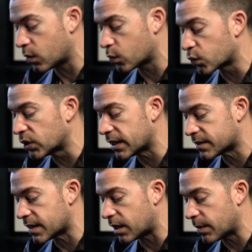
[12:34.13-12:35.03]
really
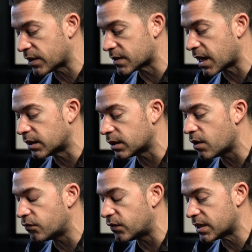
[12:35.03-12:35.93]
excited about this. I
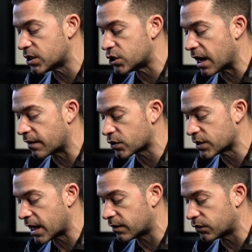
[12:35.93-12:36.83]
love vintage divers
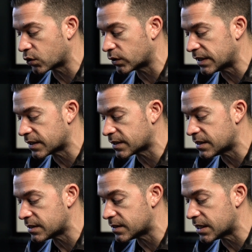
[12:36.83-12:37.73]
out of the early
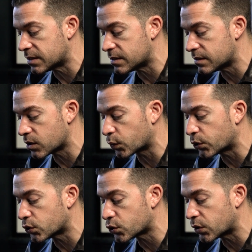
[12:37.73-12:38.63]
60s. This is a
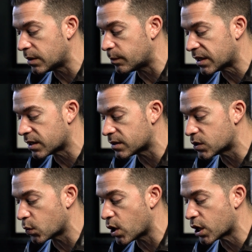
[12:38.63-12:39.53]
real treat because
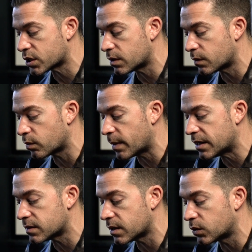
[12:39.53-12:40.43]
the watch
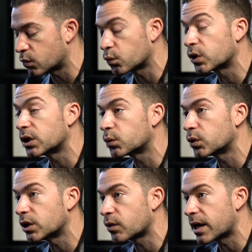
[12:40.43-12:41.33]
remains in really,
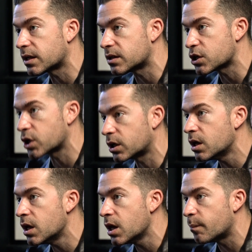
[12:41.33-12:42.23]
really great condition.
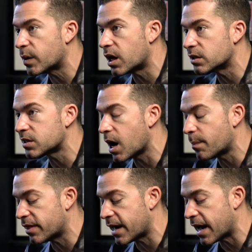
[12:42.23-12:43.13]
But on
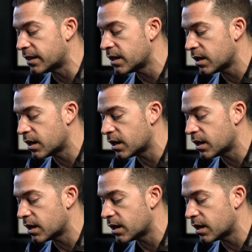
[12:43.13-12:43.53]
top of that,